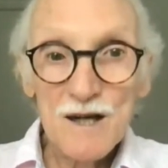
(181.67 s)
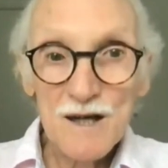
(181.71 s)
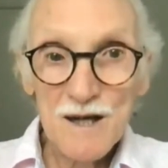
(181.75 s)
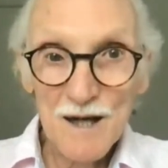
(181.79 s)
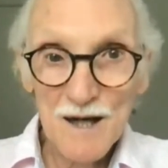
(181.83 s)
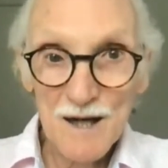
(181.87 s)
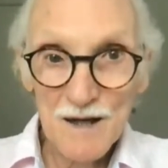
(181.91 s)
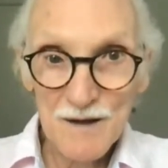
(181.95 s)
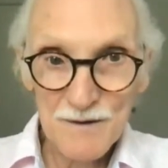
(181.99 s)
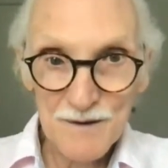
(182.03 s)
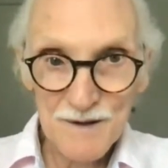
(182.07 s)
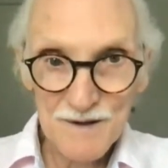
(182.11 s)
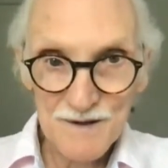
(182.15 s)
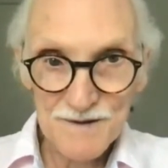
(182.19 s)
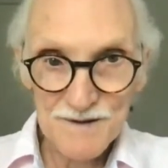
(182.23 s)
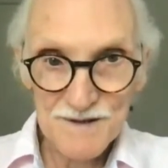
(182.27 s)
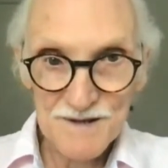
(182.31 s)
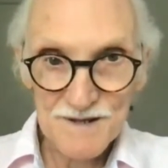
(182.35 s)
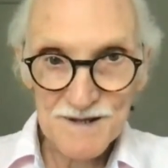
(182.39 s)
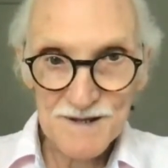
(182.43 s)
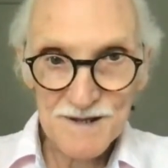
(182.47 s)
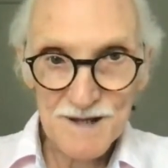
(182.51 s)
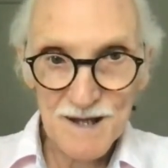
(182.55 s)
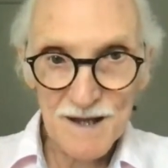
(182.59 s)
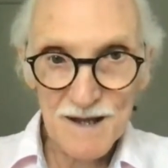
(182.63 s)

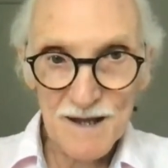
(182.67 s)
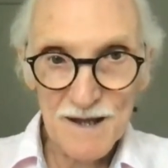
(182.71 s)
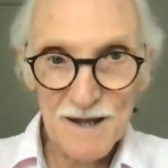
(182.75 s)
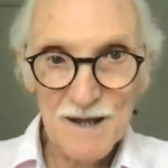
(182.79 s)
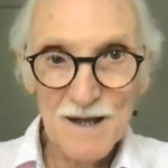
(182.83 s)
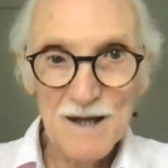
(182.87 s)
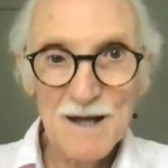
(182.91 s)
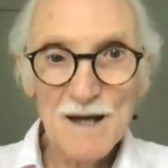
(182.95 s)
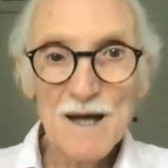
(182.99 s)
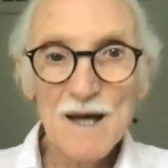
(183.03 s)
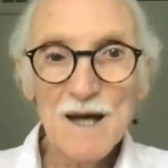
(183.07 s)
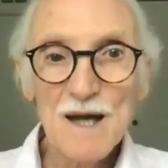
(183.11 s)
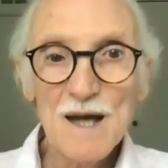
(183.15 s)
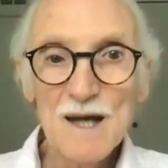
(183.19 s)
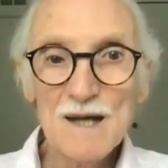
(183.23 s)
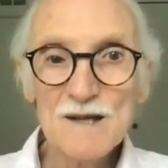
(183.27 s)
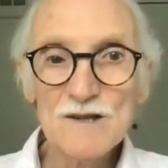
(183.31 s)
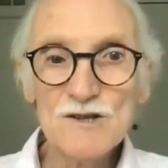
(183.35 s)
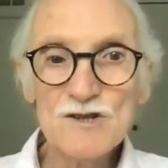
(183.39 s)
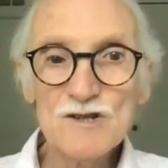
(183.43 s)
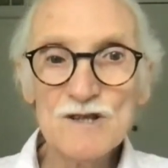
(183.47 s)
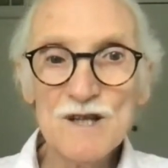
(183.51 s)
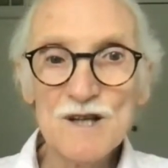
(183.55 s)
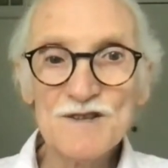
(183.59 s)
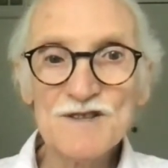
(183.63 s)
currency
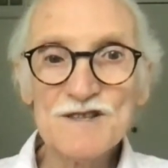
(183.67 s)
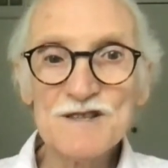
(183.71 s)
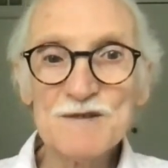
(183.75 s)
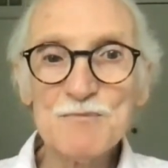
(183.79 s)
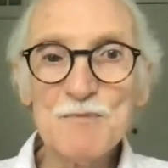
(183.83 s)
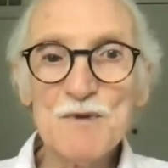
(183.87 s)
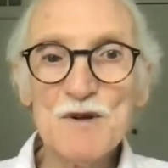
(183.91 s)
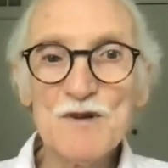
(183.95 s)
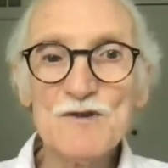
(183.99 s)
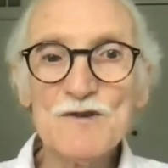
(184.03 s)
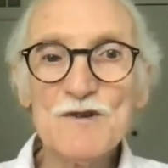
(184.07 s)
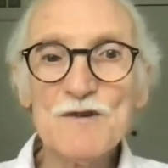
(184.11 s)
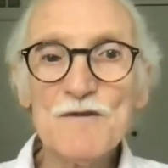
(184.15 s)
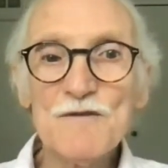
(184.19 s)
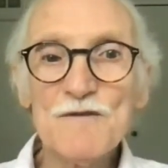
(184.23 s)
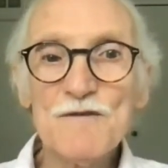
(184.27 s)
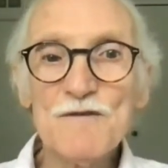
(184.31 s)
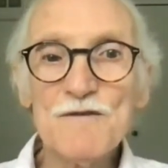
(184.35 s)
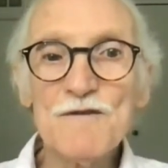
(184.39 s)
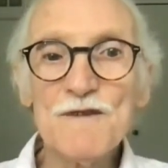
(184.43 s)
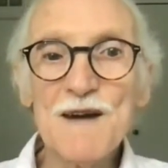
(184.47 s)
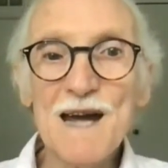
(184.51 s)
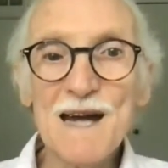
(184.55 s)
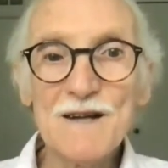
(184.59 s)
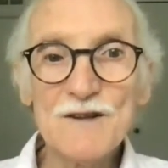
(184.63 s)
adjustment
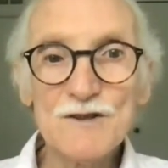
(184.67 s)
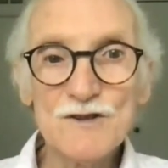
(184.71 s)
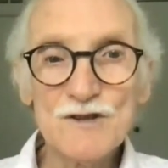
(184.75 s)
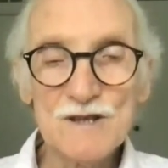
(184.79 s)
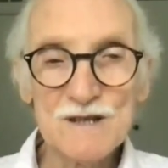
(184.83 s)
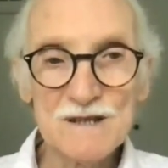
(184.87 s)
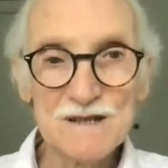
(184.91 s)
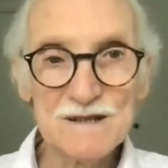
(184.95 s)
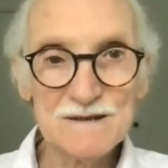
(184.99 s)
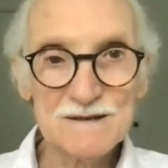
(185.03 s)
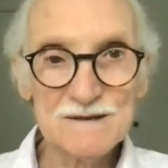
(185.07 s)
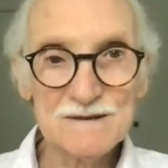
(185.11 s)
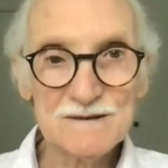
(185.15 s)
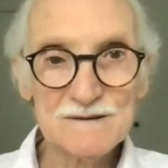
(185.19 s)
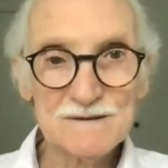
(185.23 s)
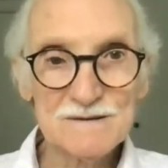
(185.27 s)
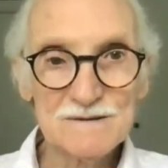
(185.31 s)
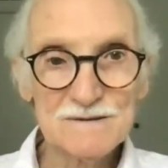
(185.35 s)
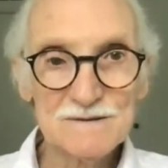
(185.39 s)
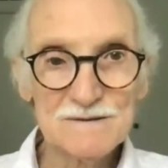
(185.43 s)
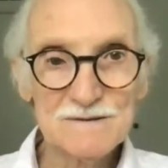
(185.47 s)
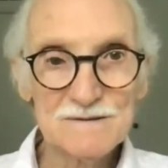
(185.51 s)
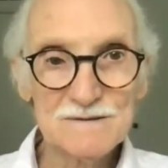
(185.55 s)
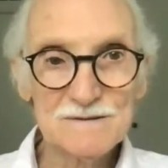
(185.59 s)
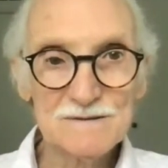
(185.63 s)
factor.
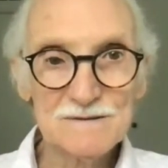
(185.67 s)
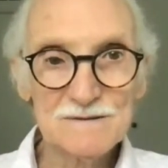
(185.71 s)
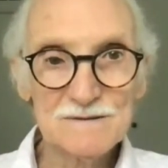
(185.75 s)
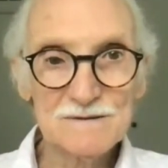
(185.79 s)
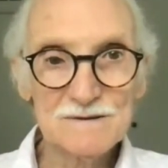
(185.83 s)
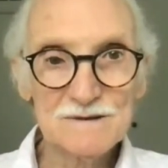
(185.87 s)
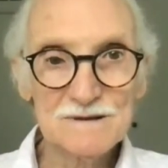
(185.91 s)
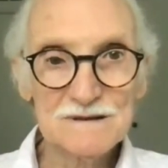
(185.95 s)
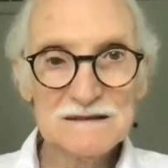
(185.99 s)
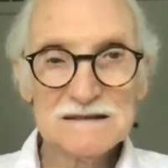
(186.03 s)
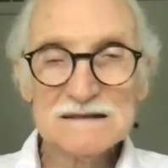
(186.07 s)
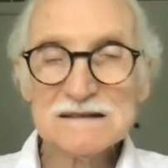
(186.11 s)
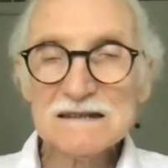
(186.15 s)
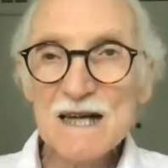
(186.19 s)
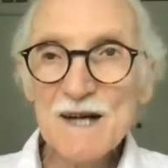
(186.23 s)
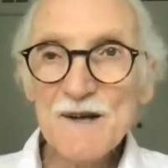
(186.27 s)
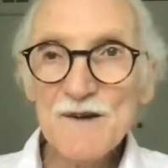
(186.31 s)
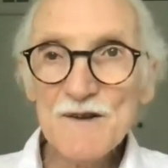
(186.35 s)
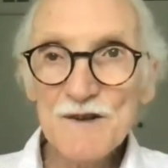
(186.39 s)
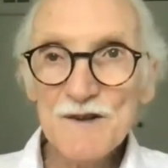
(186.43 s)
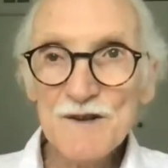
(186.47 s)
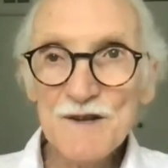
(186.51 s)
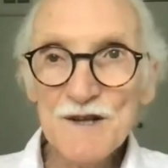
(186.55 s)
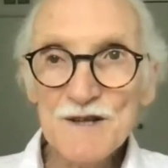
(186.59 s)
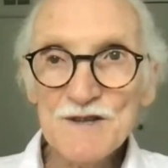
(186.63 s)

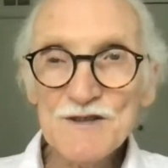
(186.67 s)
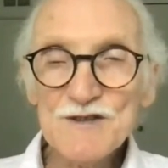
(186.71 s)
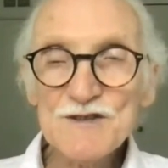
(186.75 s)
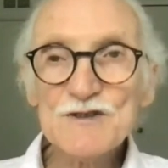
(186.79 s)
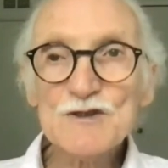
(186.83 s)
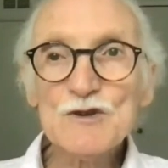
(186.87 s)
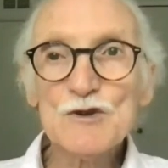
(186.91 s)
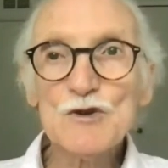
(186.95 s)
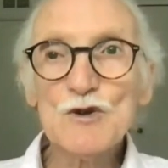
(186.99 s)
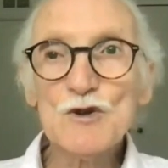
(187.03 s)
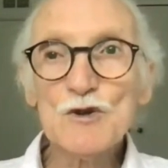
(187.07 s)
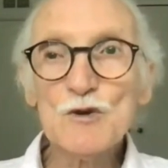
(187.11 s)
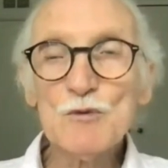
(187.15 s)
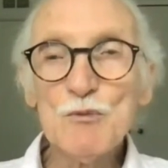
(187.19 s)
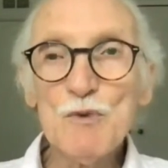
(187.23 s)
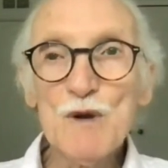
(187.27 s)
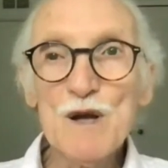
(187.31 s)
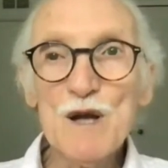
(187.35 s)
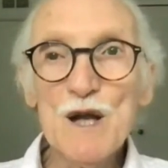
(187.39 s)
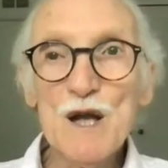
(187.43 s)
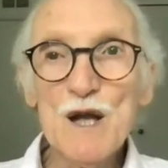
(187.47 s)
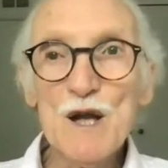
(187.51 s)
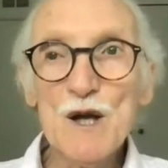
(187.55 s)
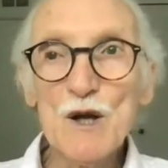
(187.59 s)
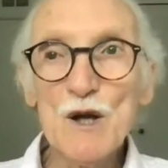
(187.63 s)
This could
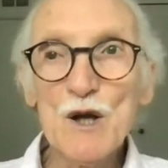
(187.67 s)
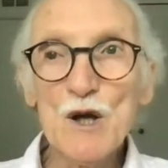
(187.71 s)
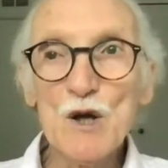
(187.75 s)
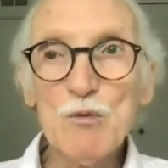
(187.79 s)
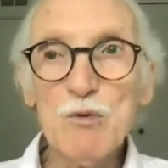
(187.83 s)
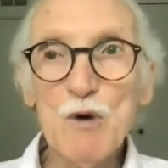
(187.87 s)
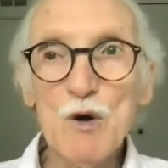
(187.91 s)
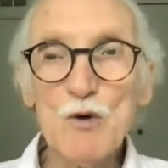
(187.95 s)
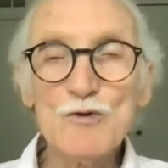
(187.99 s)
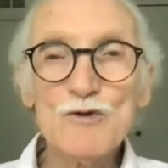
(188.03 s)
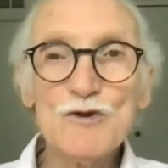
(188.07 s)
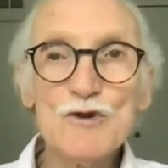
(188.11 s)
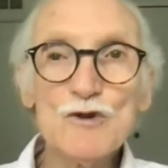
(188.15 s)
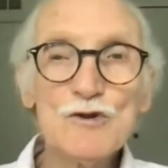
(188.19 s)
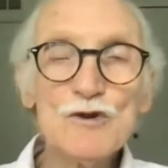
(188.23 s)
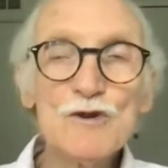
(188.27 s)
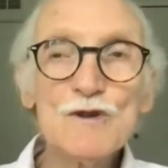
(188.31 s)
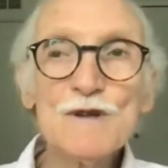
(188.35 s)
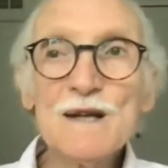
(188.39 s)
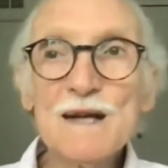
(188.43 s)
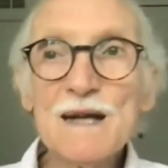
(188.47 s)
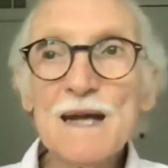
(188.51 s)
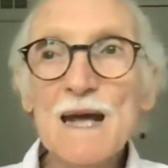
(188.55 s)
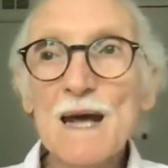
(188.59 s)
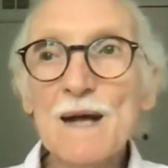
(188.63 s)
be in a quote. You
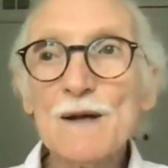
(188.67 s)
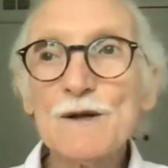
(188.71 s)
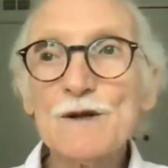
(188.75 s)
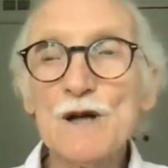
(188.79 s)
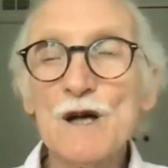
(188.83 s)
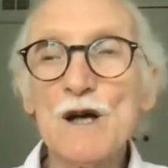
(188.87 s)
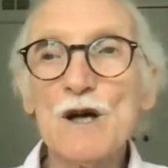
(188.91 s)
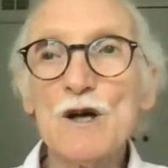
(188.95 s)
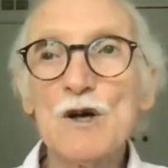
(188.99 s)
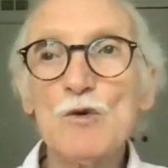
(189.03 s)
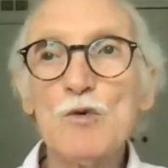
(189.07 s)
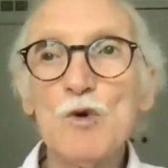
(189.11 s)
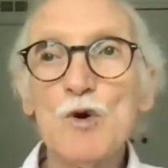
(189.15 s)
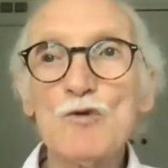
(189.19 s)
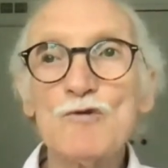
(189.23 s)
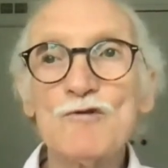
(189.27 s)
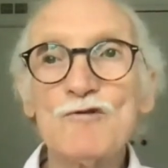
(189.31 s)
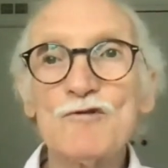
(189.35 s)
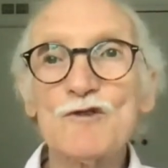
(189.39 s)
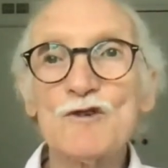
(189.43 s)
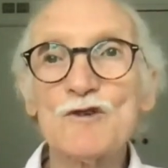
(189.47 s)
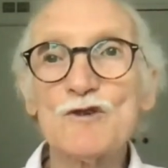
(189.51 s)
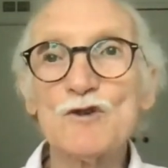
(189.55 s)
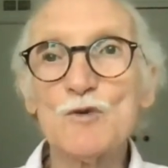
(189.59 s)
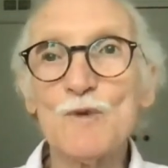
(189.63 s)
could get a quote
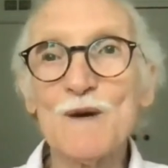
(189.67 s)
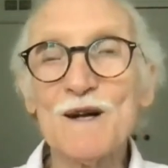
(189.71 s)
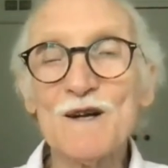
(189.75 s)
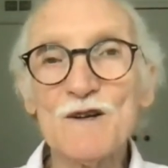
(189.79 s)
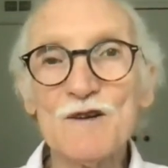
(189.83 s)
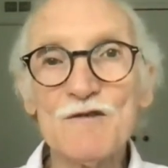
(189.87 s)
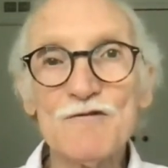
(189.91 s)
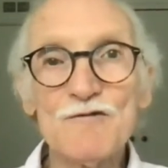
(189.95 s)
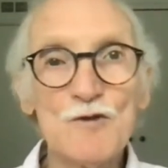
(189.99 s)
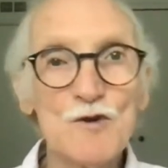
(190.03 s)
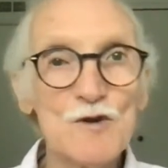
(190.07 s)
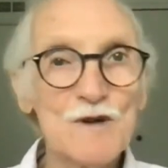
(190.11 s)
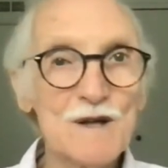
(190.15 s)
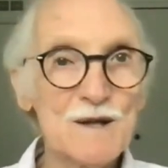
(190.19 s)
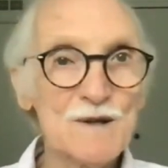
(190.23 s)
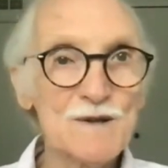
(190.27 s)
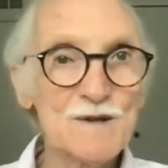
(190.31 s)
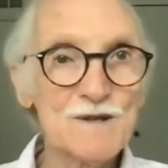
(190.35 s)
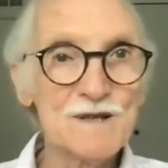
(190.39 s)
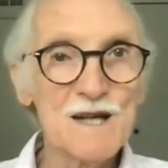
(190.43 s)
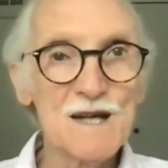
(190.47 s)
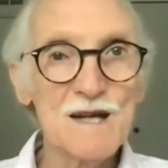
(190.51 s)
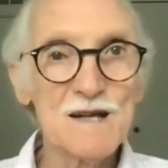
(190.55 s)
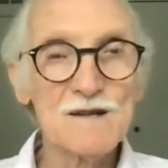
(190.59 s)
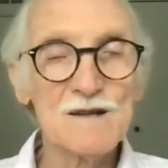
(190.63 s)
for a 20-foot
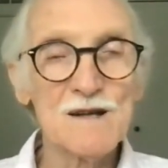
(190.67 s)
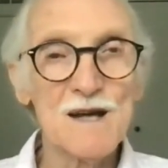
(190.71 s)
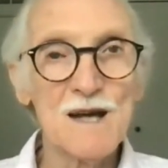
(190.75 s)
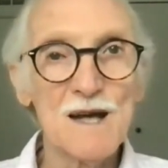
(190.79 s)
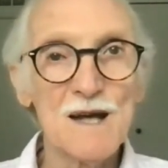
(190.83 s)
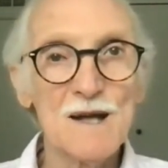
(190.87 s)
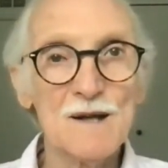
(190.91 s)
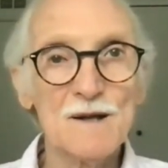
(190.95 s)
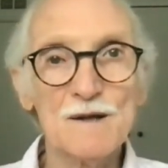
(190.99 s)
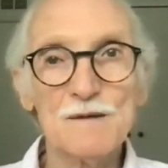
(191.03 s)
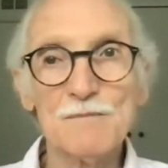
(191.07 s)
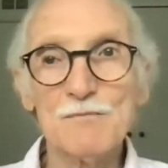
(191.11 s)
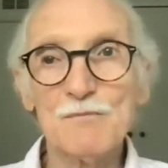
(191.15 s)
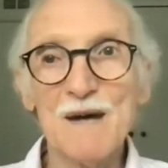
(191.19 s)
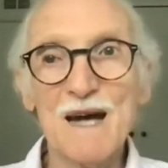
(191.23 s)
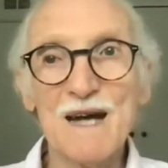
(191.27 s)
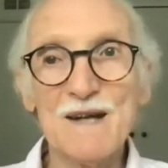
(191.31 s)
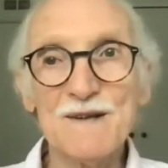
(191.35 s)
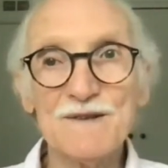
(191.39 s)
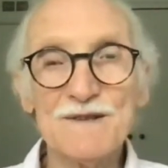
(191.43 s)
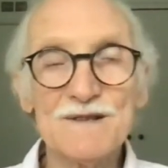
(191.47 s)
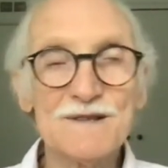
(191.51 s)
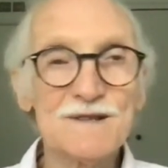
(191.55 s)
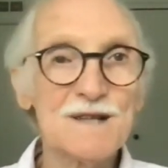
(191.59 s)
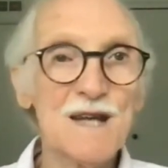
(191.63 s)
container and it
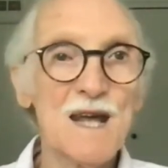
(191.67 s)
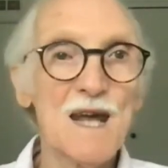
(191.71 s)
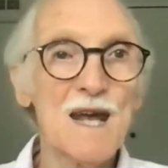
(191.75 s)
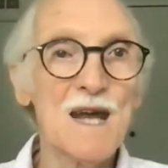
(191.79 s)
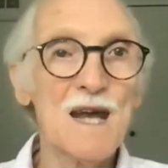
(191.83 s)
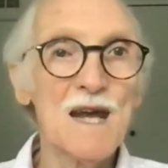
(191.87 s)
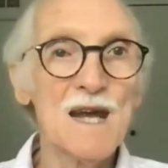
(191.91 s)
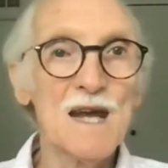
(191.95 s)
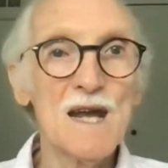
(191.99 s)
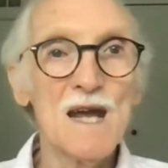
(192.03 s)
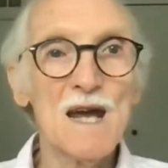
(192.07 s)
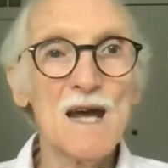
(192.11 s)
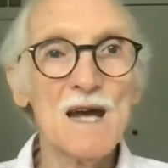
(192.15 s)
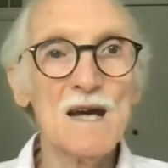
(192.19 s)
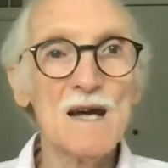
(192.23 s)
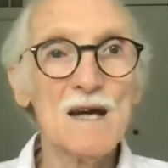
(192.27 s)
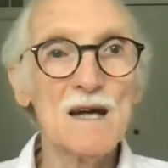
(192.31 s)
might say